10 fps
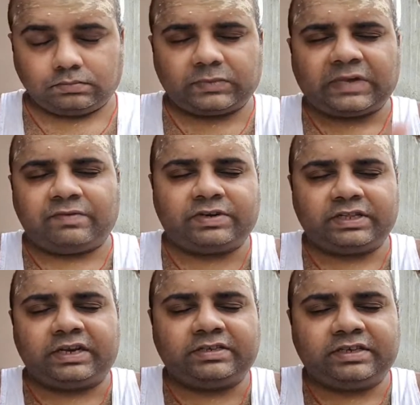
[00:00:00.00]
After
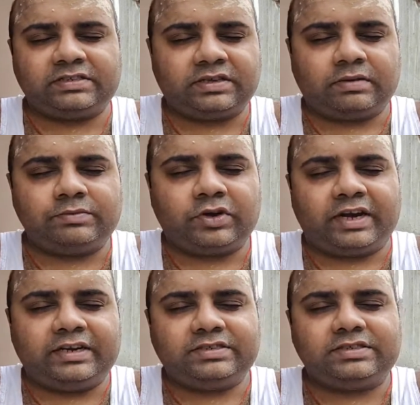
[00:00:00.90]
that, just rub your
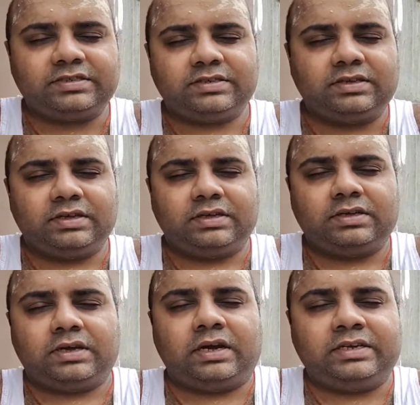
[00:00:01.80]

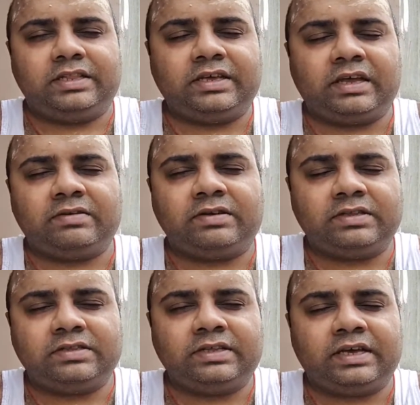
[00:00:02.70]
hands until
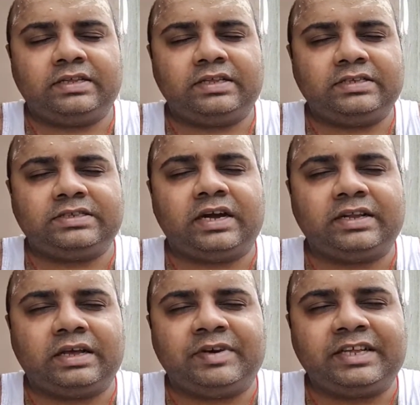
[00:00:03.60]
they start
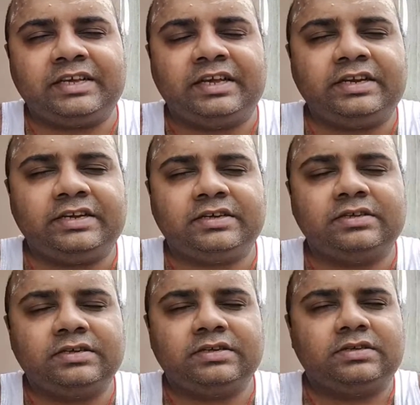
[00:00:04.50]
emitting heat.
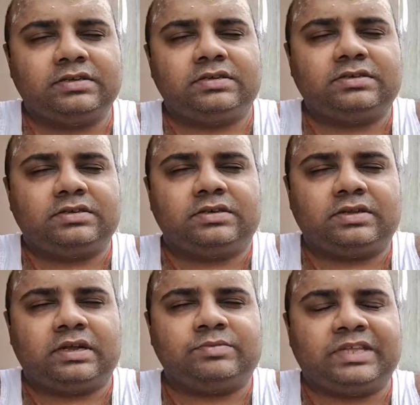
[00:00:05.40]

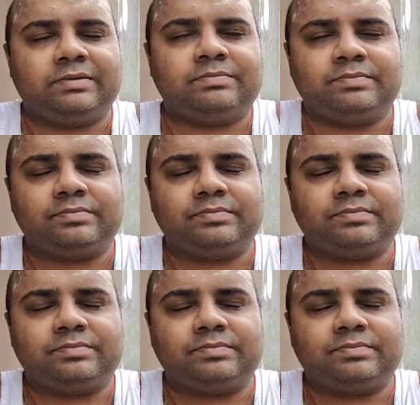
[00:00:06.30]
Rub them.